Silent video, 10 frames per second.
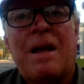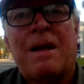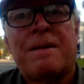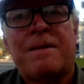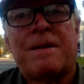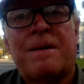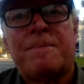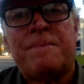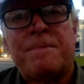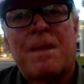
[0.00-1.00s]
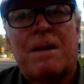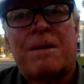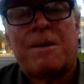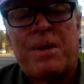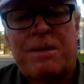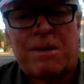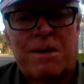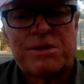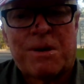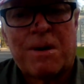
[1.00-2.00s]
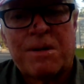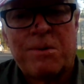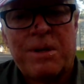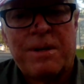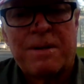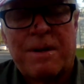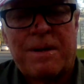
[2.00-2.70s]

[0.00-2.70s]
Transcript: And they cause arguing